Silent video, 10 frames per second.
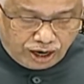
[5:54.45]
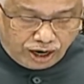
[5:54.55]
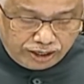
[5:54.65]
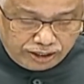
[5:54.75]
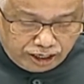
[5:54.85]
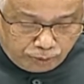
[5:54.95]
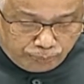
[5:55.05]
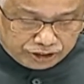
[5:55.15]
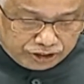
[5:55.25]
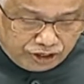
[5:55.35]

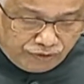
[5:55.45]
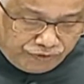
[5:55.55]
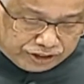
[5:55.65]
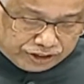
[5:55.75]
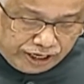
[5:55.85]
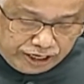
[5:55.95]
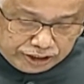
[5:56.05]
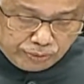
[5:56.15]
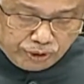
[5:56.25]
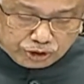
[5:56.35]
100% of its
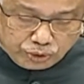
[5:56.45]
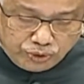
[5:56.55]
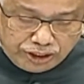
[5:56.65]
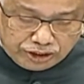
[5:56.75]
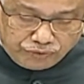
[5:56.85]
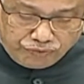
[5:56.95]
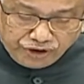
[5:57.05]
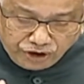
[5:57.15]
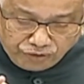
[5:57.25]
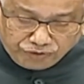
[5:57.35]
eligible students
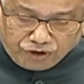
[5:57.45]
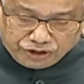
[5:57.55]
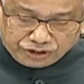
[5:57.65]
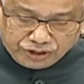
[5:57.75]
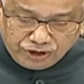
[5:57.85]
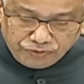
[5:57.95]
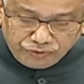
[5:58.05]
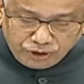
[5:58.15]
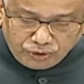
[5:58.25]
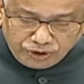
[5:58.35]
free of cost
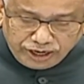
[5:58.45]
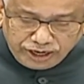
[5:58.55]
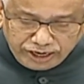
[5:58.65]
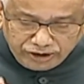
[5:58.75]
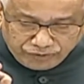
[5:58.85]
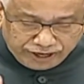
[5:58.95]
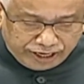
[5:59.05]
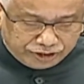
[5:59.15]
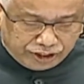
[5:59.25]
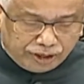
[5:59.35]
without any
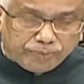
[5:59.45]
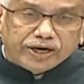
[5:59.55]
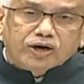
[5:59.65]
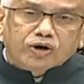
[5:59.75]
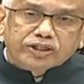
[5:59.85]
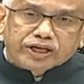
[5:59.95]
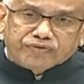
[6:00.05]
financial burden on their